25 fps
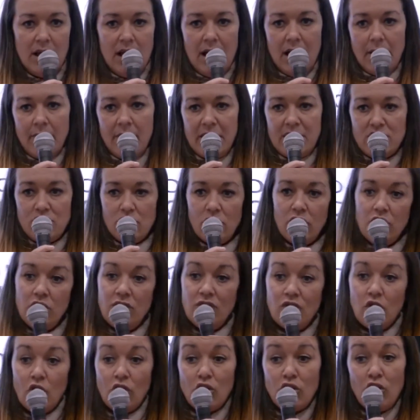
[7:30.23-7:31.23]
and make sure that
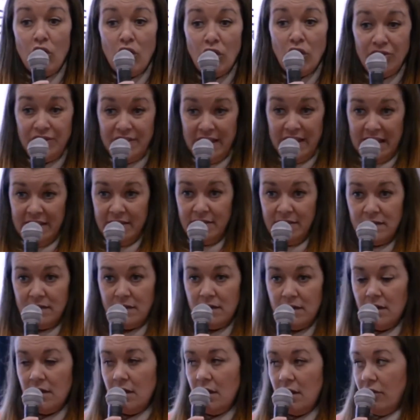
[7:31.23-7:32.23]
you've got content
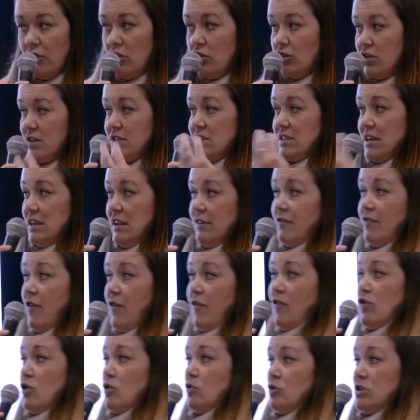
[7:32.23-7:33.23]
that you can deliver
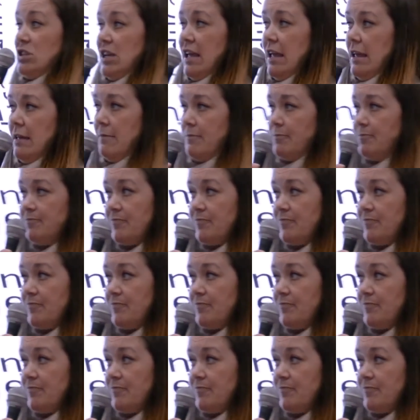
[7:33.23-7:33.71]
for your team